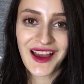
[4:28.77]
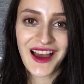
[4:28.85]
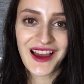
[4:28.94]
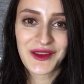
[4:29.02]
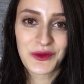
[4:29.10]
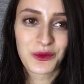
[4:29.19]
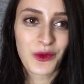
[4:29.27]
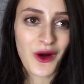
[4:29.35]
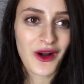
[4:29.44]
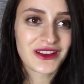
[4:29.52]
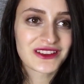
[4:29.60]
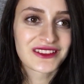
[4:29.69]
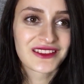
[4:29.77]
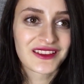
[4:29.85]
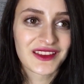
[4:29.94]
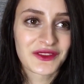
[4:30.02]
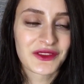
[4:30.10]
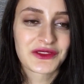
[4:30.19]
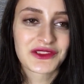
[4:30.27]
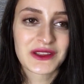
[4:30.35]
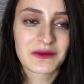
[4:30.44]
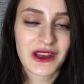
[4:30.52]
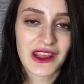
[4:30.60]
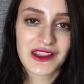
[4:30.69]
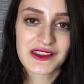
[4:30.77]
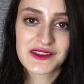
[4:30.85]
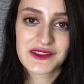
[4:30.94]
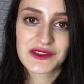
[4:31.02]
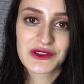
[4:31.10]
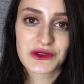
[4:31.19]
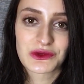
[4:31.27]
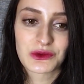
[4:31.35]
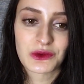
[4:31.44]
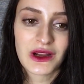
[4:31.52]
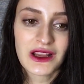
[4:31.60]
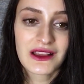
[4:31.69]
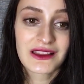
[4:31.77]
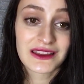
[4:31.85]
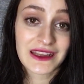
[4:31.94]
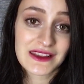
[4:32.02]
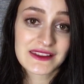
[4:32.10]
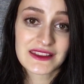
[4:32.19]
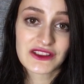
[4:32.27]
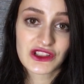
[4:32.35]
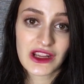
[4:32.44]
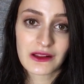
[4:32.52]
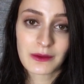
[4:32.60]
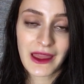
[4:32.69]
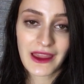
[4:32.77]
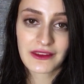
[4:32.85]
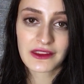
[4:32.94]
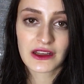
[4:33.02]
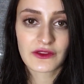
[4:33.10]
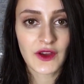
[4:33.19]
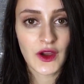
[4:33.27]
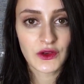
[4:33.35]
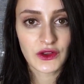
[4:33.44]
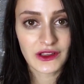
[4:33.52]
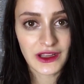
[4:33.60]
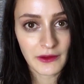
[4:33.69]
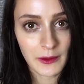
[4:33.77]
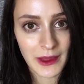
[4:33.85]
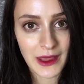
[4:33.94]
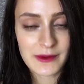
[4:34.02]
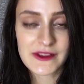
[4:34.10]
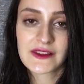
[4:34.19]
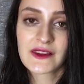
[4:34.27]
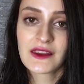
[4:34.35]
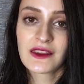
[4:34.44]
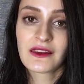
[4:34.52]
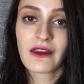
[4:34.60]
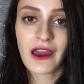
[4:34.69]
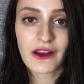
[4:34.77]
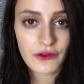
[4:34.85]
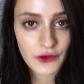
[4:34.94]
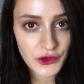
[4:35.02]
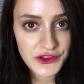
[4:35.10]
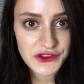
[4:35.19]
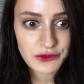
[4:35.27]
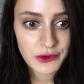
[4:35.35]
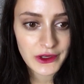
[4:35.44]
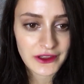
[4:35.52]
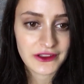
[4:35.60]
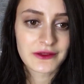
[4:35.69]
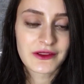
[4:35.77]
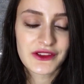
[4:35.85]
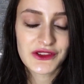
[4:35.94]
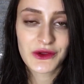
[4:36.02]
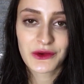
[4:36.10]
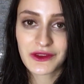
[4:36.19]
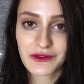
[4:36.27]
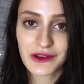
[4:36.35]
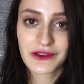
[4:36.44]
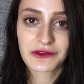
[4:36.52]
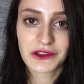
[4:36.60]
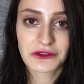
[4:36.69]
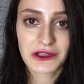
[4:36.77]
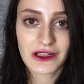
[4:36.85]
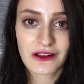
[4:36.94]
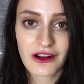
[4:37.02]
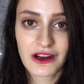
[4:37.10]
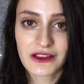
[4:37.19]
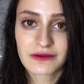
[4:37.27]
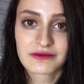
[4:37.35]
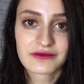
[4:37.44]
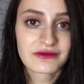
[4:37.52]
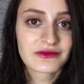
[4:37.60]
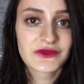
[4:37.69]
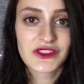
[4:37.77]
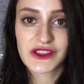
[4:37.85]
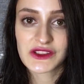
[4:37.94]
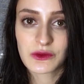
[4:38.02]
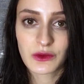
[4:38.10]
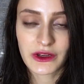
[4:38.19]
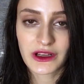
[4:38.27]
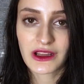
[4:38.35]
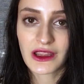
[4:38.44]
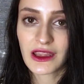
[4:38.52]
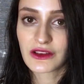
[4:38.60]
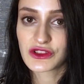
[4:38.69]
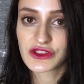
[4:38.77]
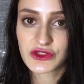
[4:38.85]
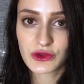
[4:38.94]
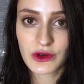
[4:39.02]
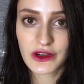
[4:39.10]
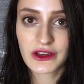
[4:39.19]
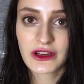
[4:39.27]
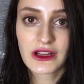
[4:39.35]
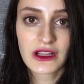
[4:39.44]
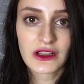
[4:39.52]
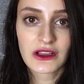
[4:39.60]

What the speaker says: I walked like 15 minutes to an SCJL bank that I found on Naver Maps. And of course it worked. So even if your credit card doesn't work in a store